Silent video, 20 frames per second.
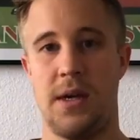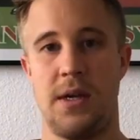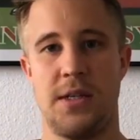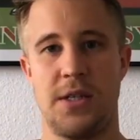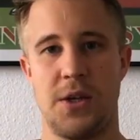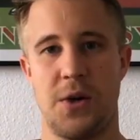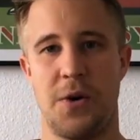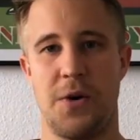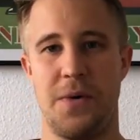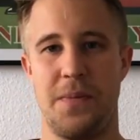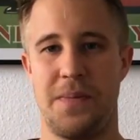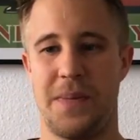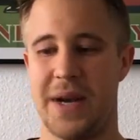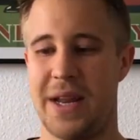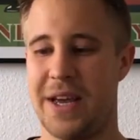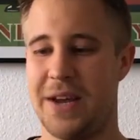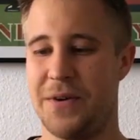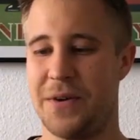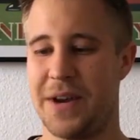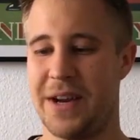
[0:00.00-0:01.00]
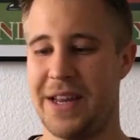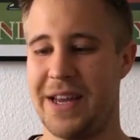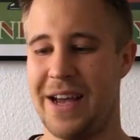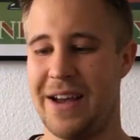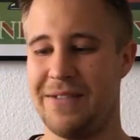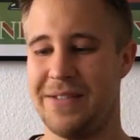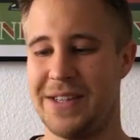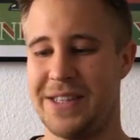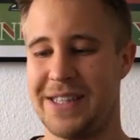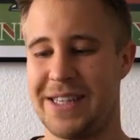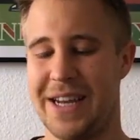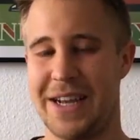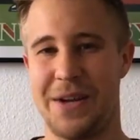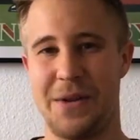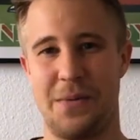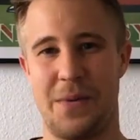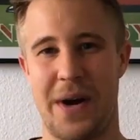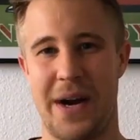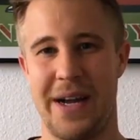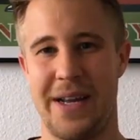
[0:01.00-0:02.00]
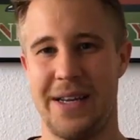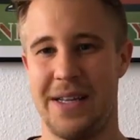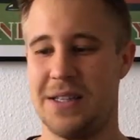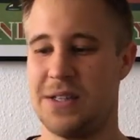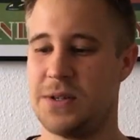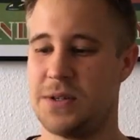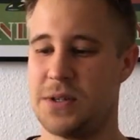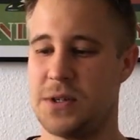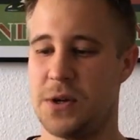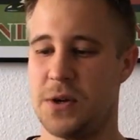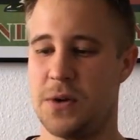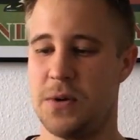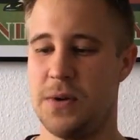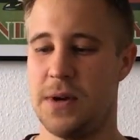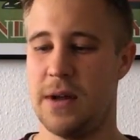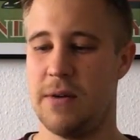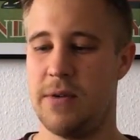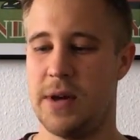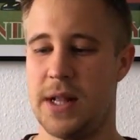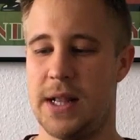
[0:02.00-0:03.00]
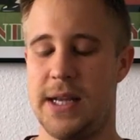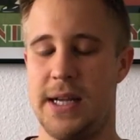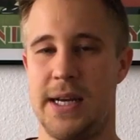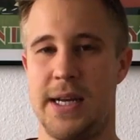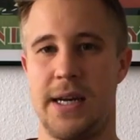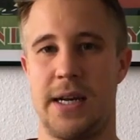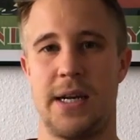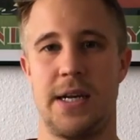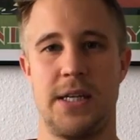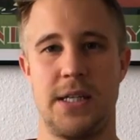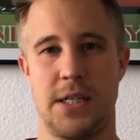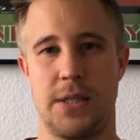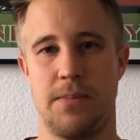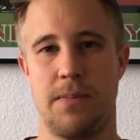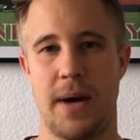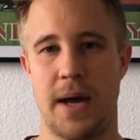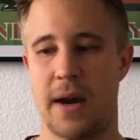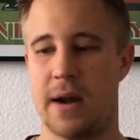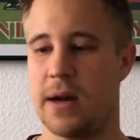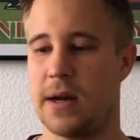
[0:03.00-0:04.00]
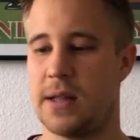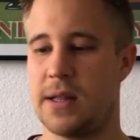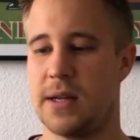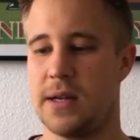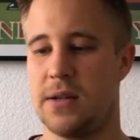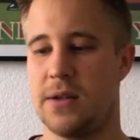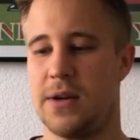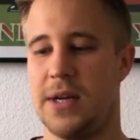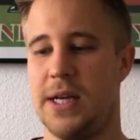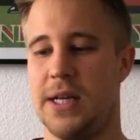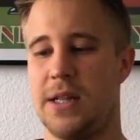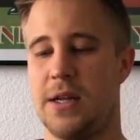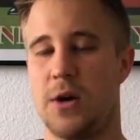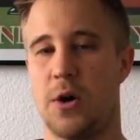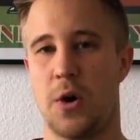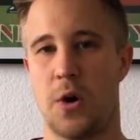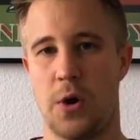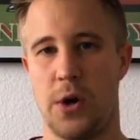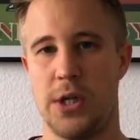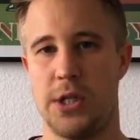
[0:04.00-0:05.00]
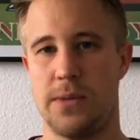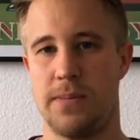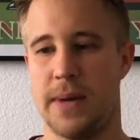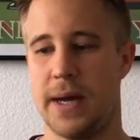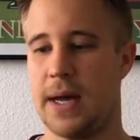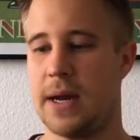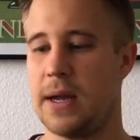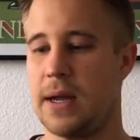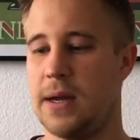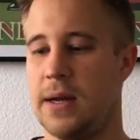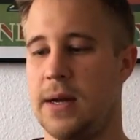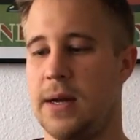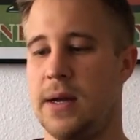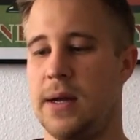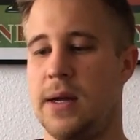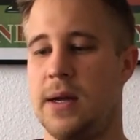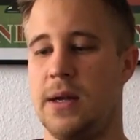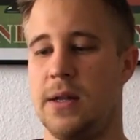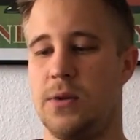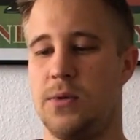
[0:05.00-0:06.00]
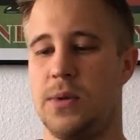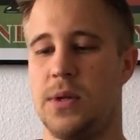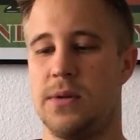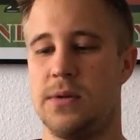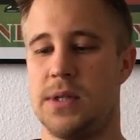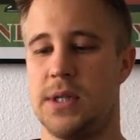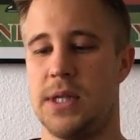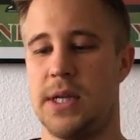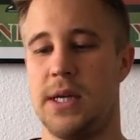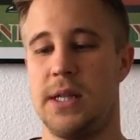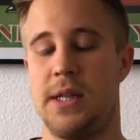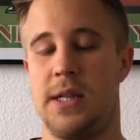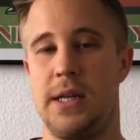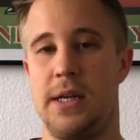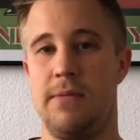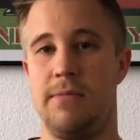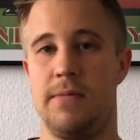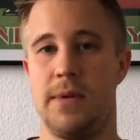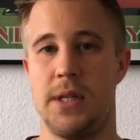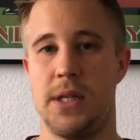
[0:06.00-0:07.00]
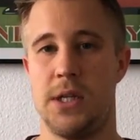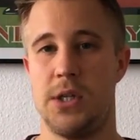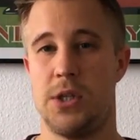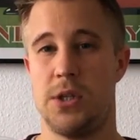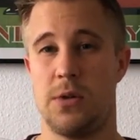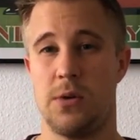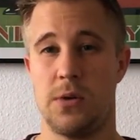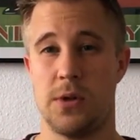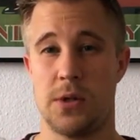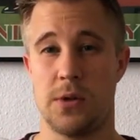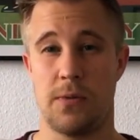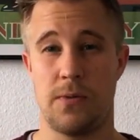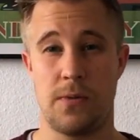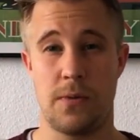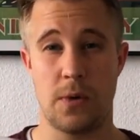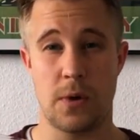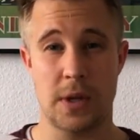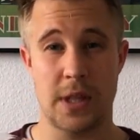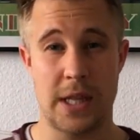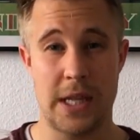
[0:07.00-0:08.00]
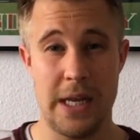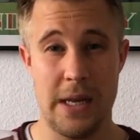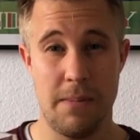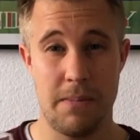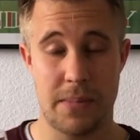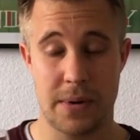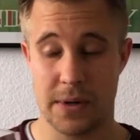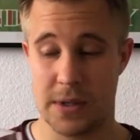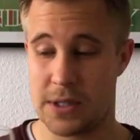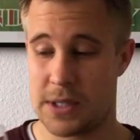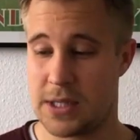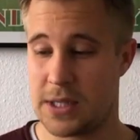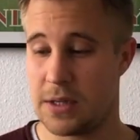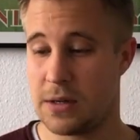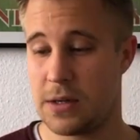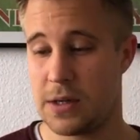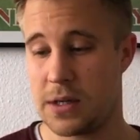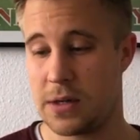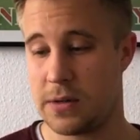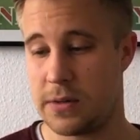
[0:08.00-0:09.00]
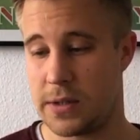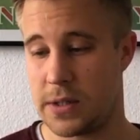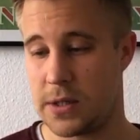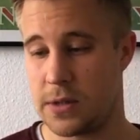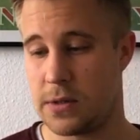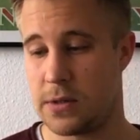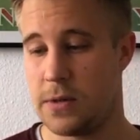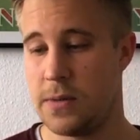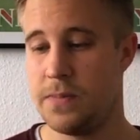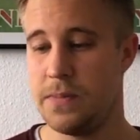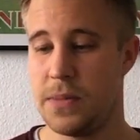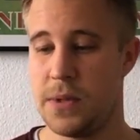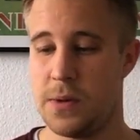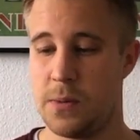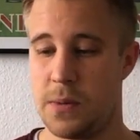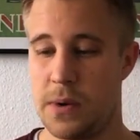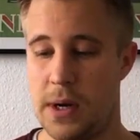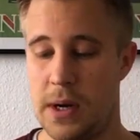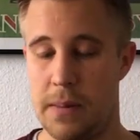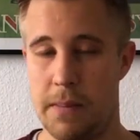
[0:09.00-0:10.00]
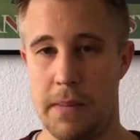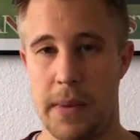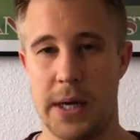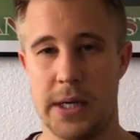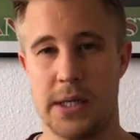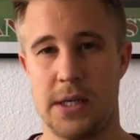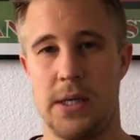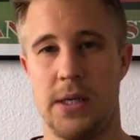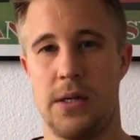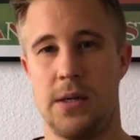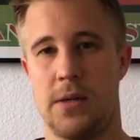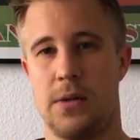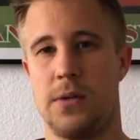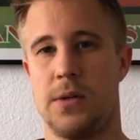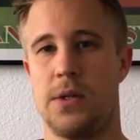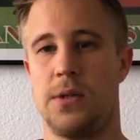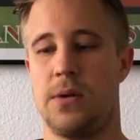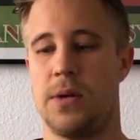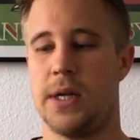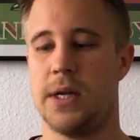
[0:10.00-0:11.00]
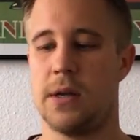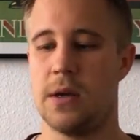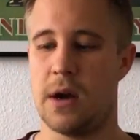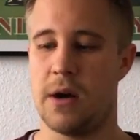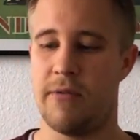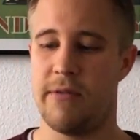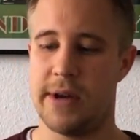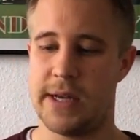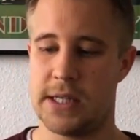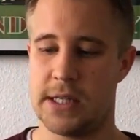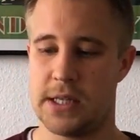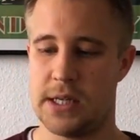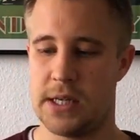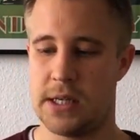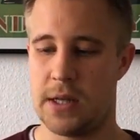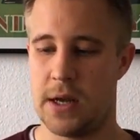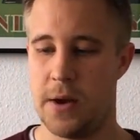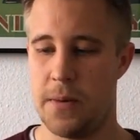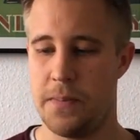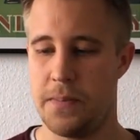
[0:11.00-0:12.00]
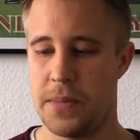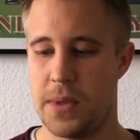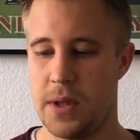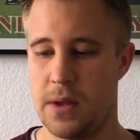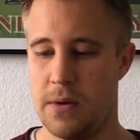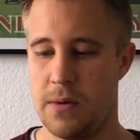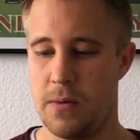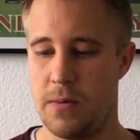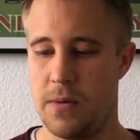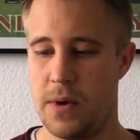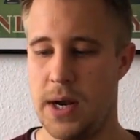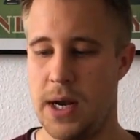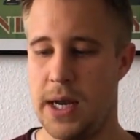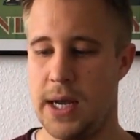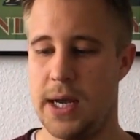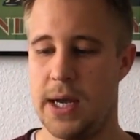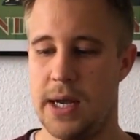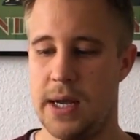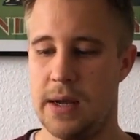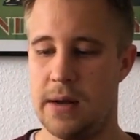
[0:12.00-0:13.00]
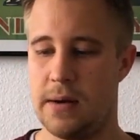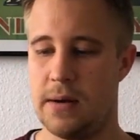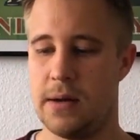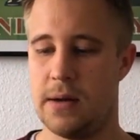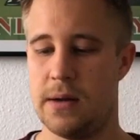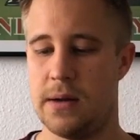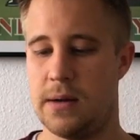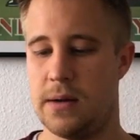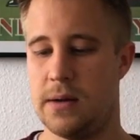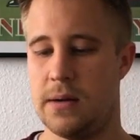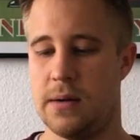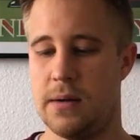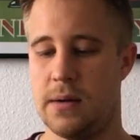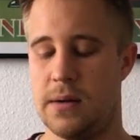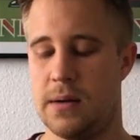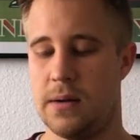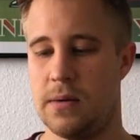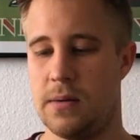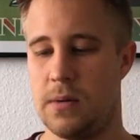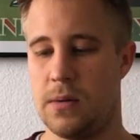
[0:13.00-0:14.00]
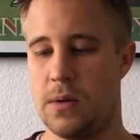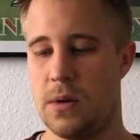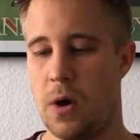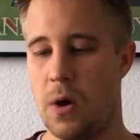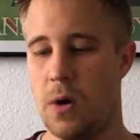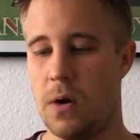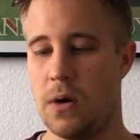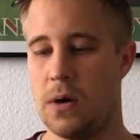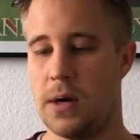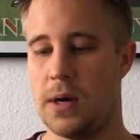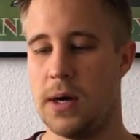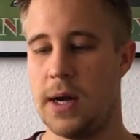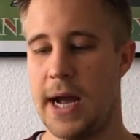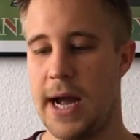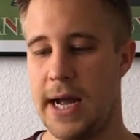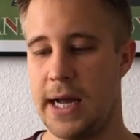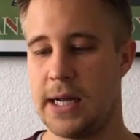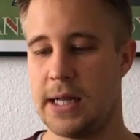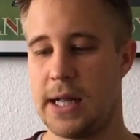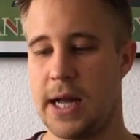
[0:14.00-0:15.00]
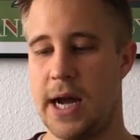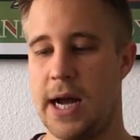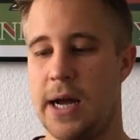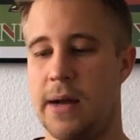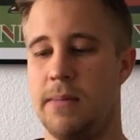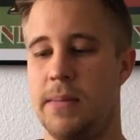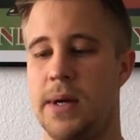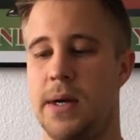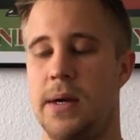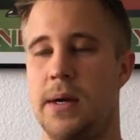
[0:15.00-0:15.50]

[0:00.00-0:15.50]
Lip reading: But I already have the second wine. It's also a Grüner Veltliner Smaragd Ried Kreuzberg 2018 vintage. It also 14% alcohol, so really masculine, also later harvested, really long hang time.